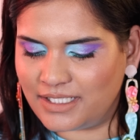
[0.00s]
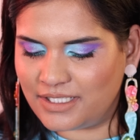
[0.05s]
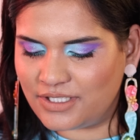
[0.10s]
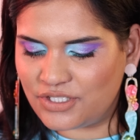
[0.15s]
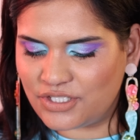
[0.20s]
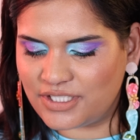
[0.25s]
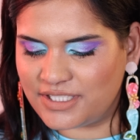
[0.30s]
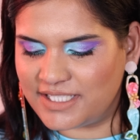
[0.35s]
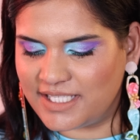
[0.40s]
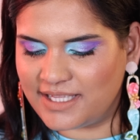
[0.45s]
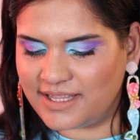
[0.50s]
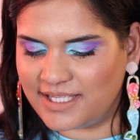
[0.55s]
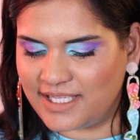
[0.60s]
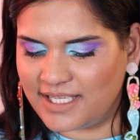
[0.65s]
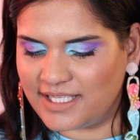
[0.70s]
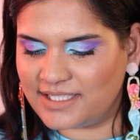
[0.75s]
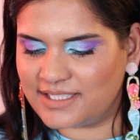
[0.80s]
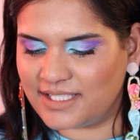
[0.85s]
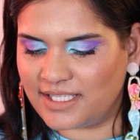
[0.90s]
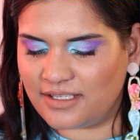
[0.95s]
interesting
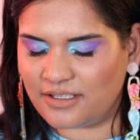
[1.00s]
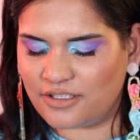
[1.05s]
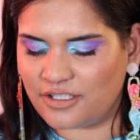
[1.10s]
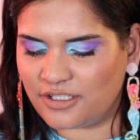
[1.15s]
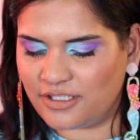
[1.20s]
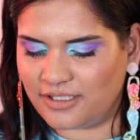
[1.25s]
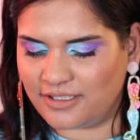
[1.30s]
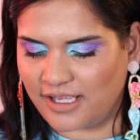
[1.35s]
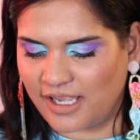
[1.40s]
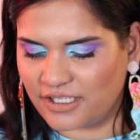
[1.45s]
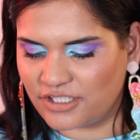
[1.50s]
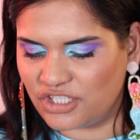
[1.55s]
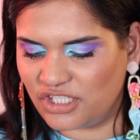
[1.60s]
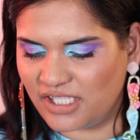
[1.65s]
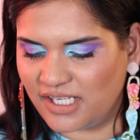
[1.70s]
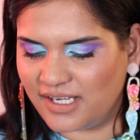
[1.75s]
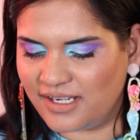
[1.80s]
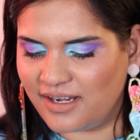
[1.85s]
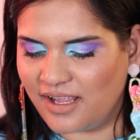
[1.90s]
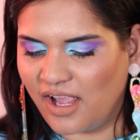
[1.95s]
things in her
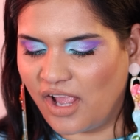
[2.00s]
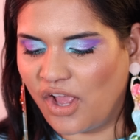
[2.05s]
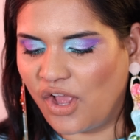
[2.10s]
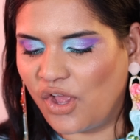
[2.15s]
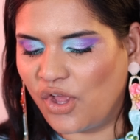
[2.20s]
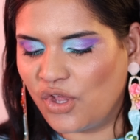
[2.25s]
collection.